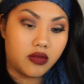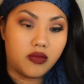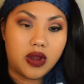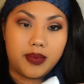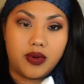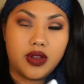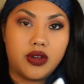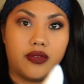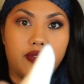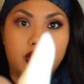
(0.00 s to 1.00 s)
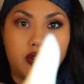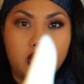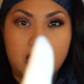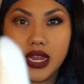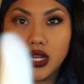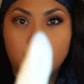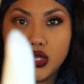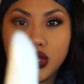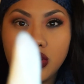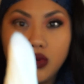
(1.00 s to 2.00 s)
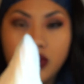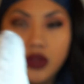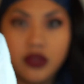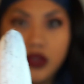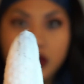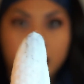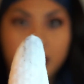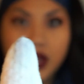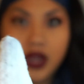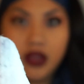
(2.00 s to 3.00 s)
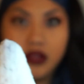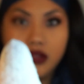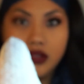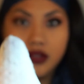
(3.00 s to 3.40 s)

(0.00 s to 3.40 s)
wrap it around your finger like so. There's my nail.